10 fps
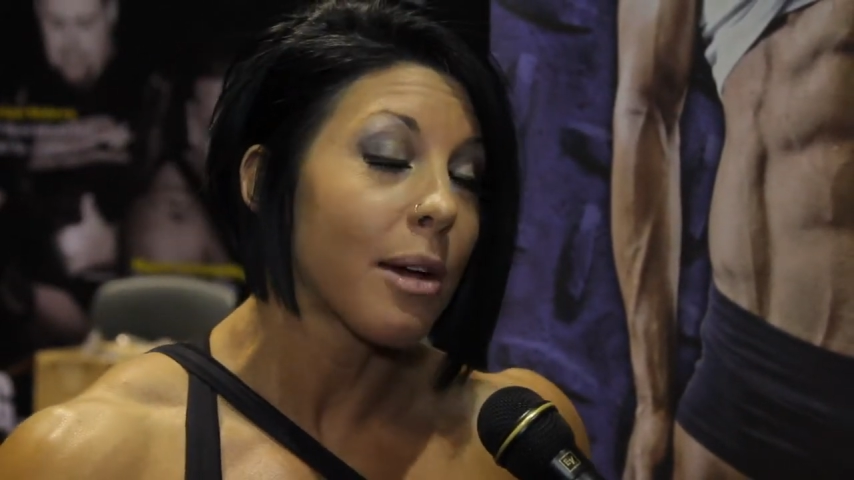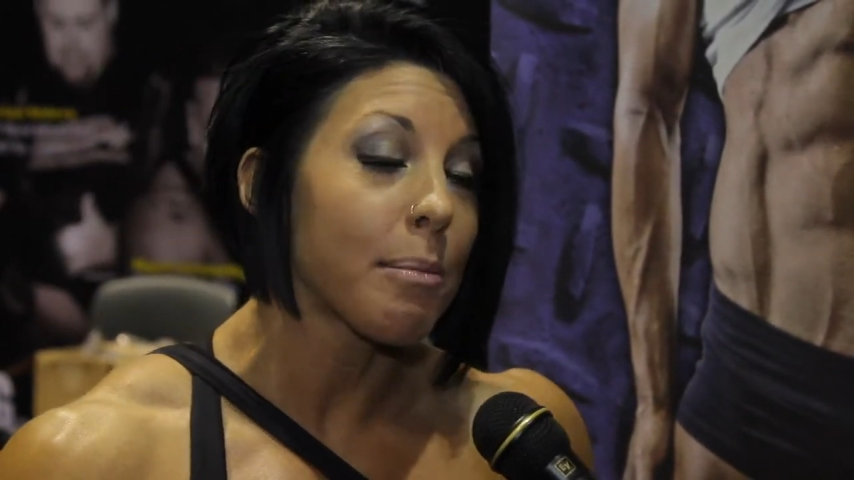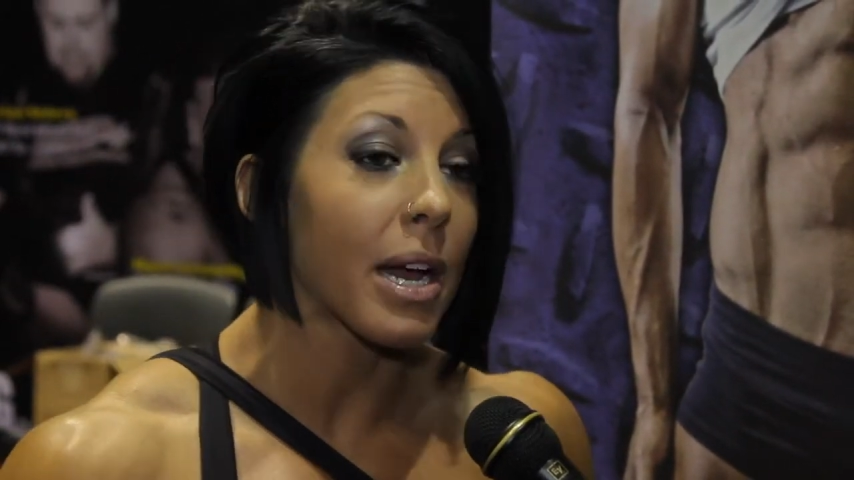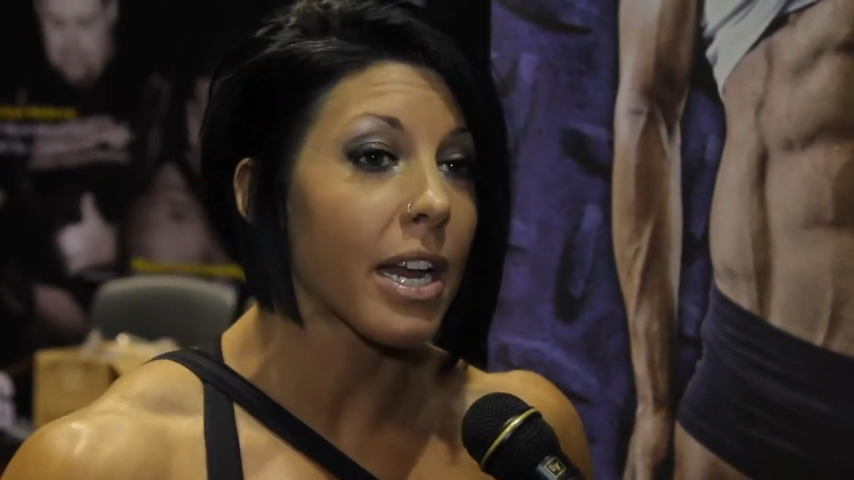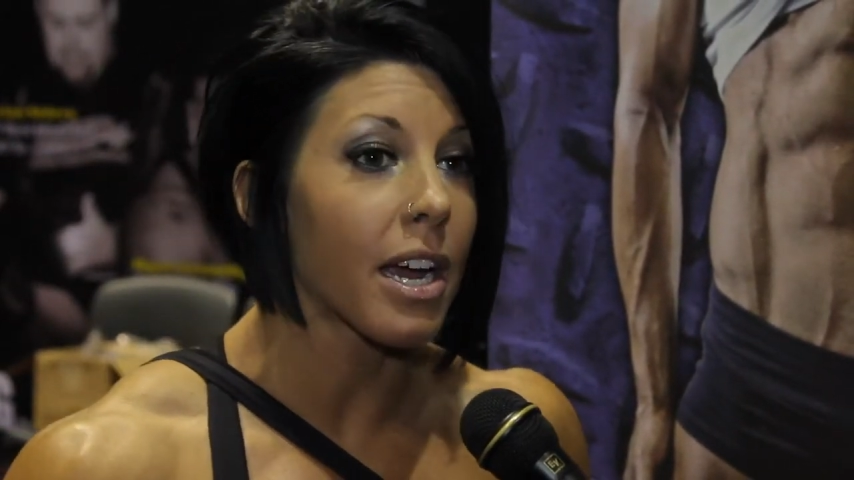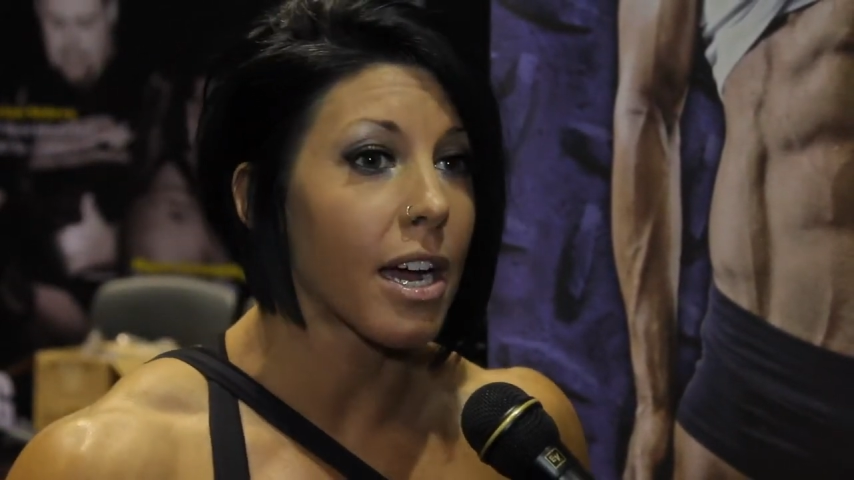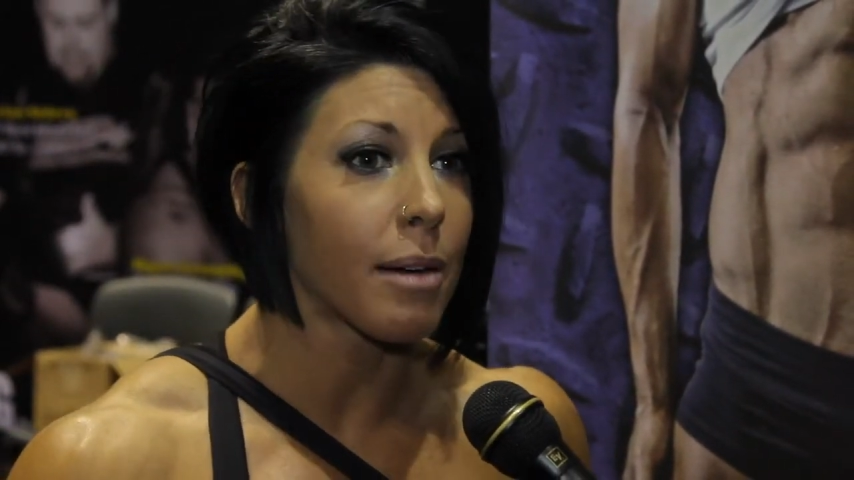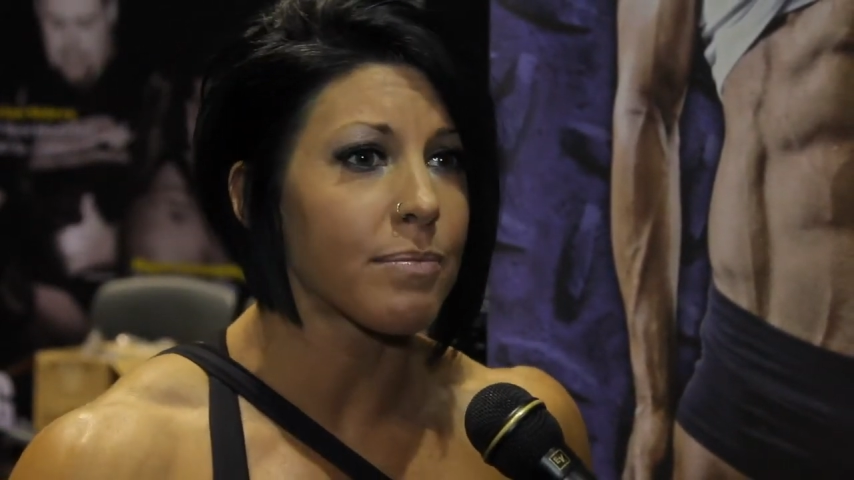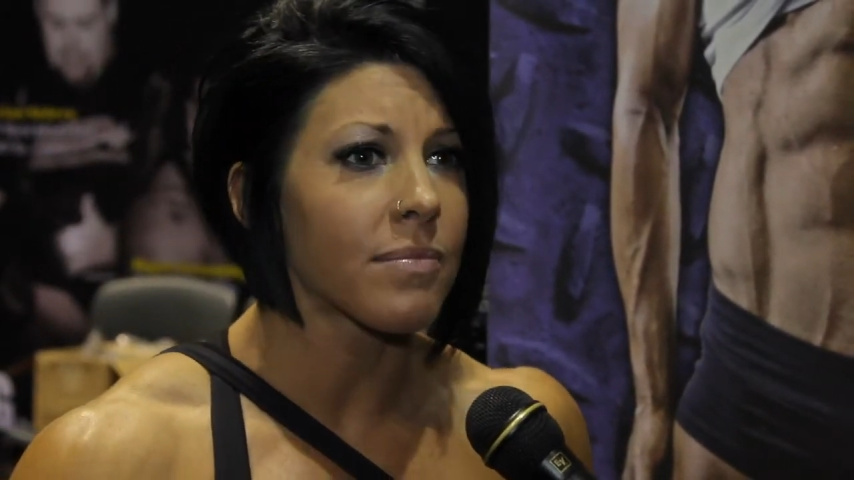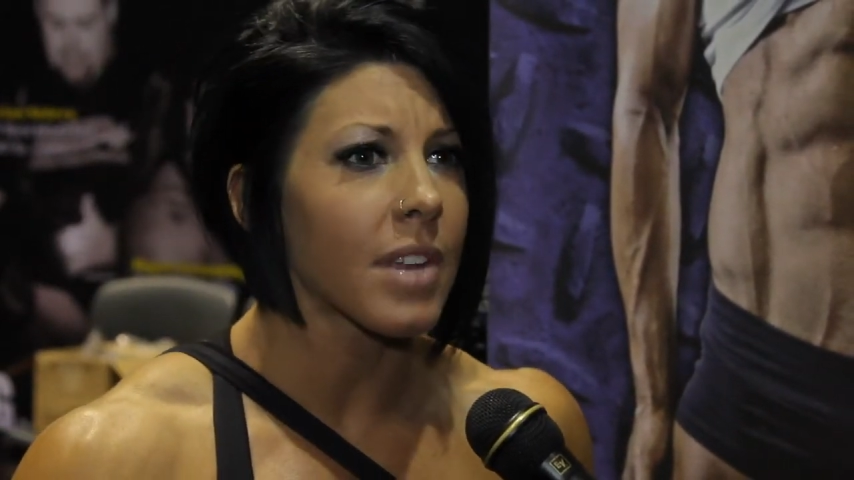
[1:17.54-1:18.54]
But
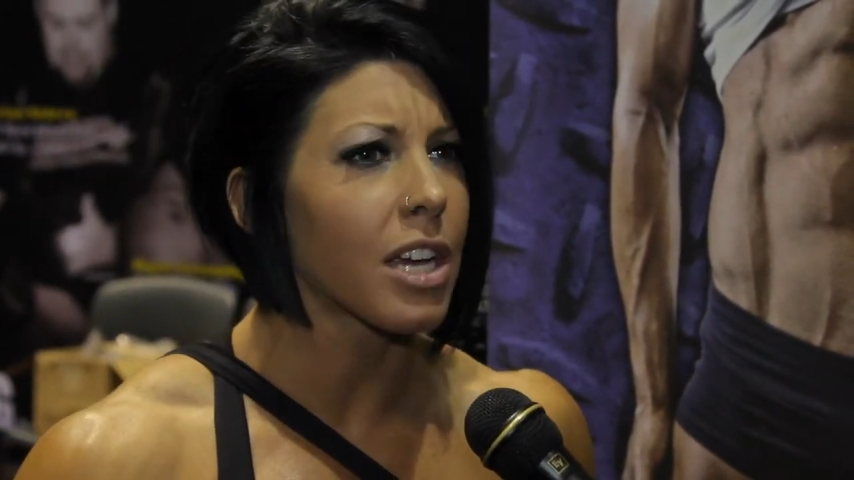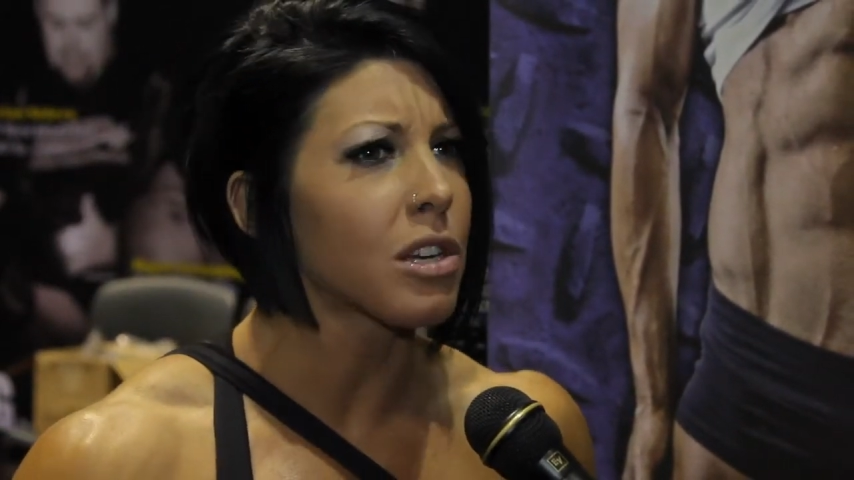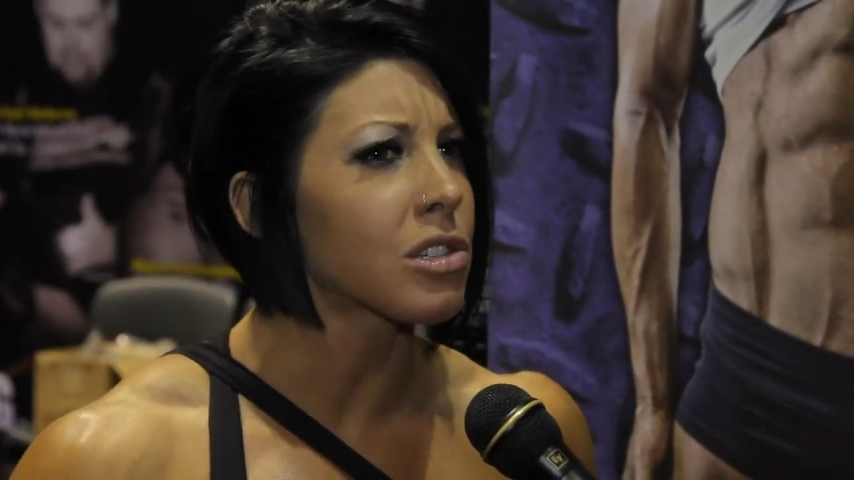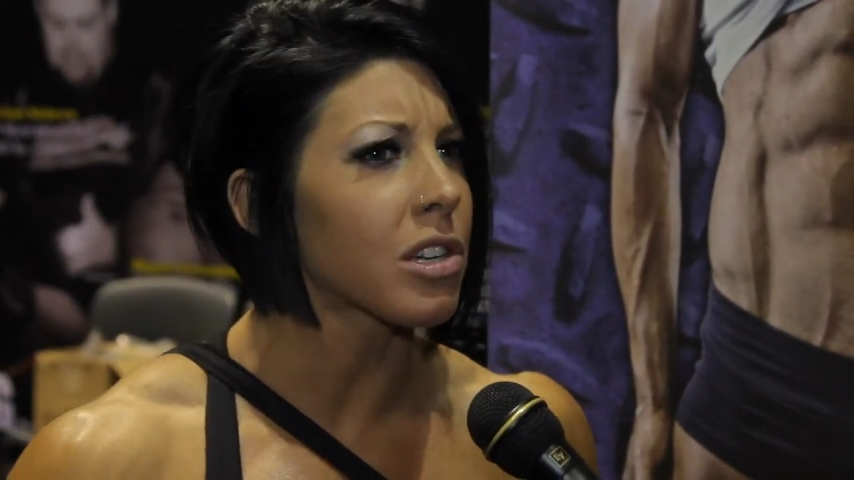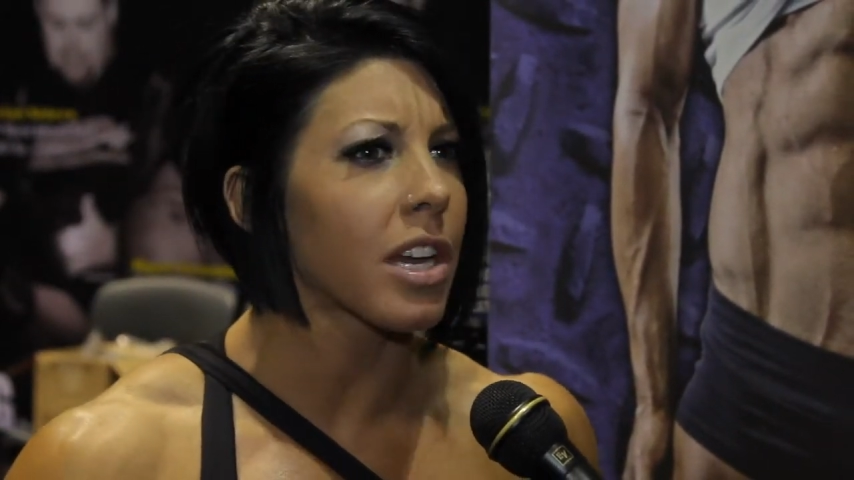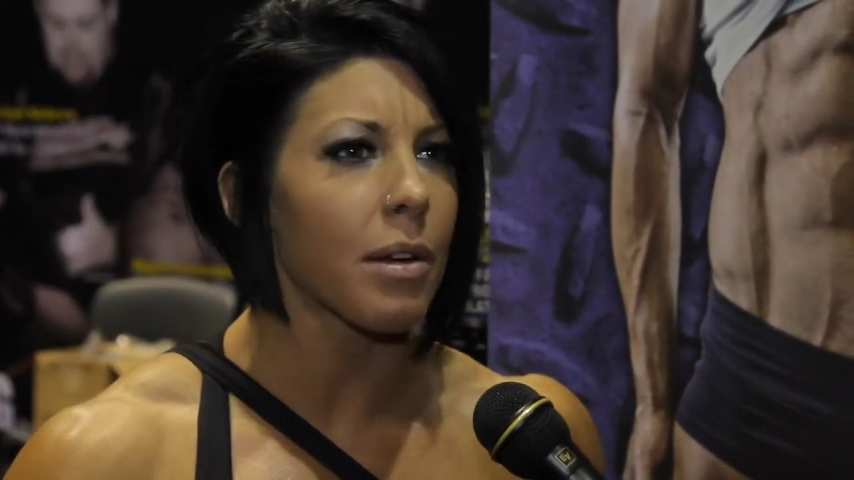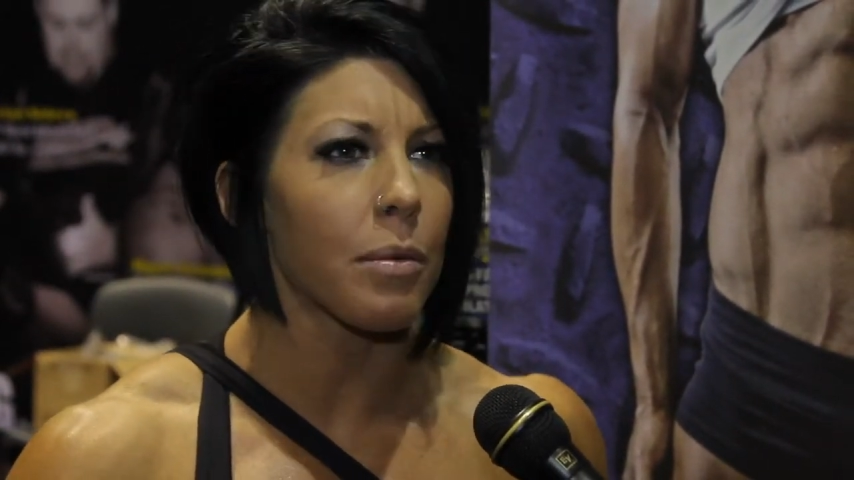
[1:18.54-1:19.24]
um, I usually,